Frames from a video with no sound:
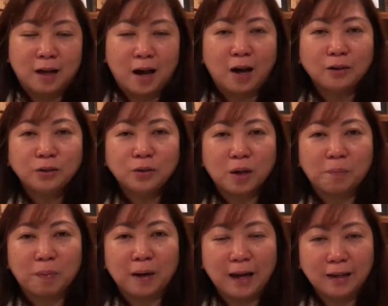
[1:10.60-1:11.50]
how to
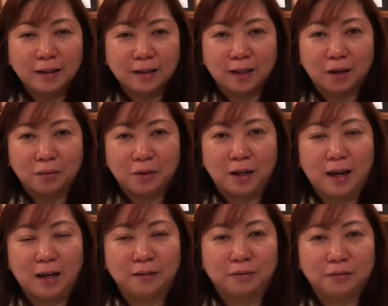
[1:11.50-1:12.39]
apply it in our
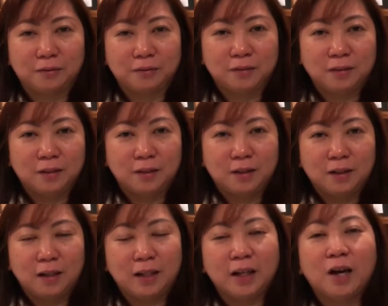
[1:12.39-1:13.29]
life,
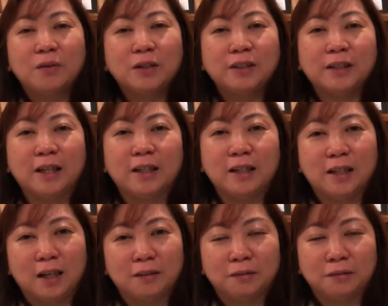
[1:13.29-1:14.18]
in our daily
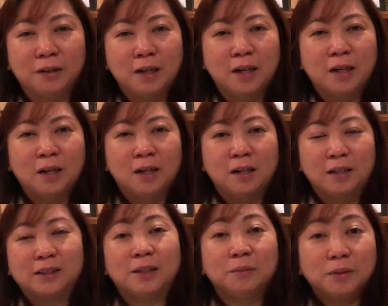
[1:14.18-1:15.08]
life.
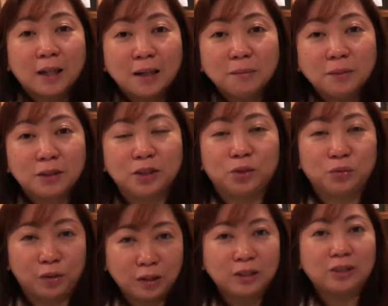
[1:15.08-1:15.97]
Sometimes it is
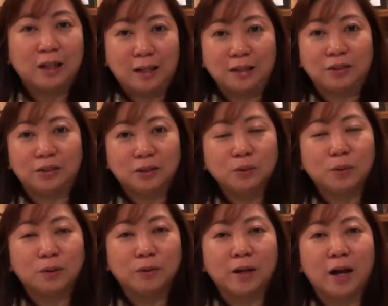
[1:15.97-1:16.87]
very challenging
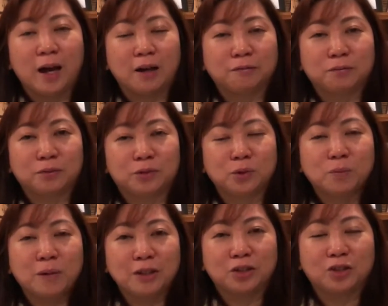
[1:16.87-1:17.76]
when we have so
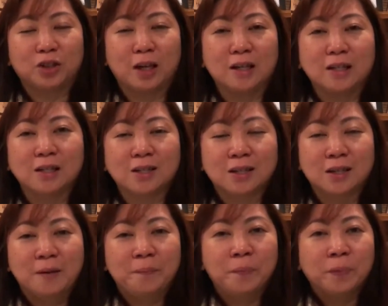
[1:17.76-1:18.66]
much challenge,
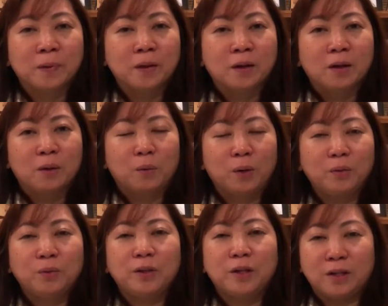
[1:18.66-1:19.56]

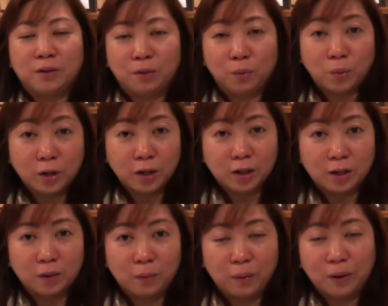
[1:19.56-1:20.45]
when we in
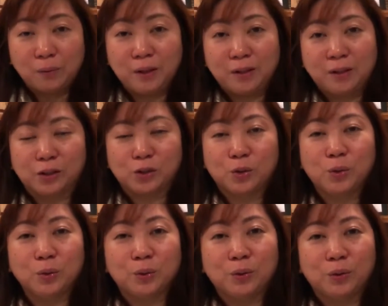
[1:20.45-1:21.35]
work, when we in the
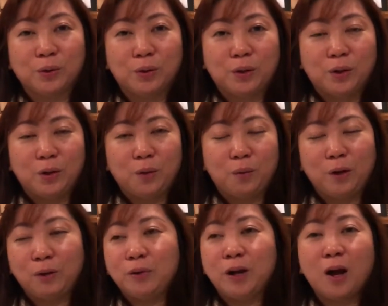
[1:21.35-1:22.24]
school,
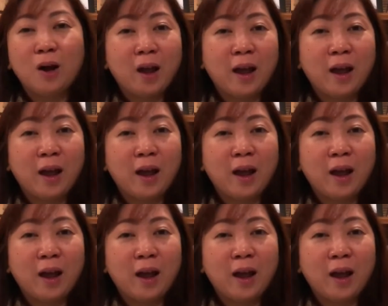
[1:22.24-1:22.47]
when we